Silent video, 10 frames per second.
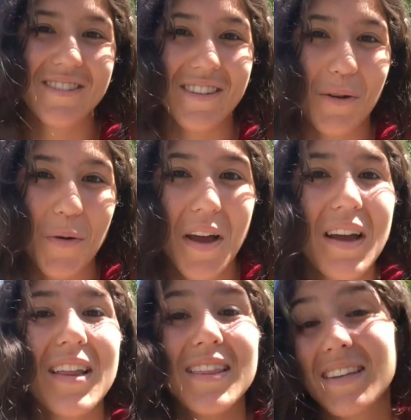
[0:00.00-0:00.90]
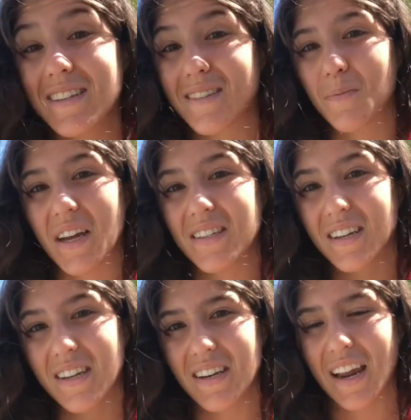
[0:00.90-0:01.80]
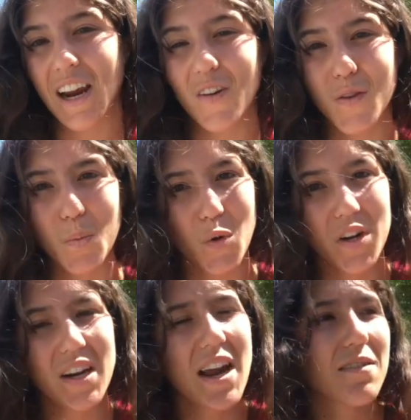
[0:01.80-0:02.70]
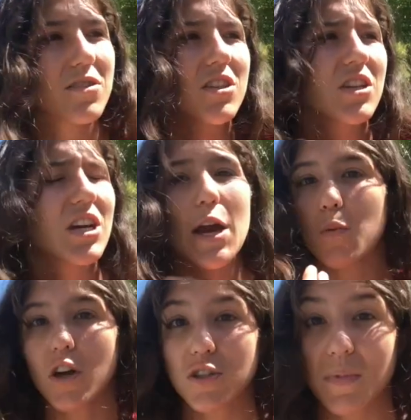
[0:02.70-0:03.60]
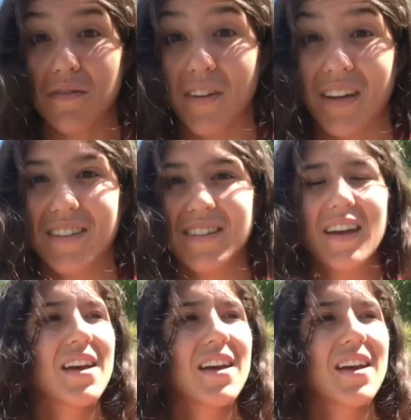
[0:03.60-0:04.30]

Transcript: So this is my skincare in the morning after I wash my face.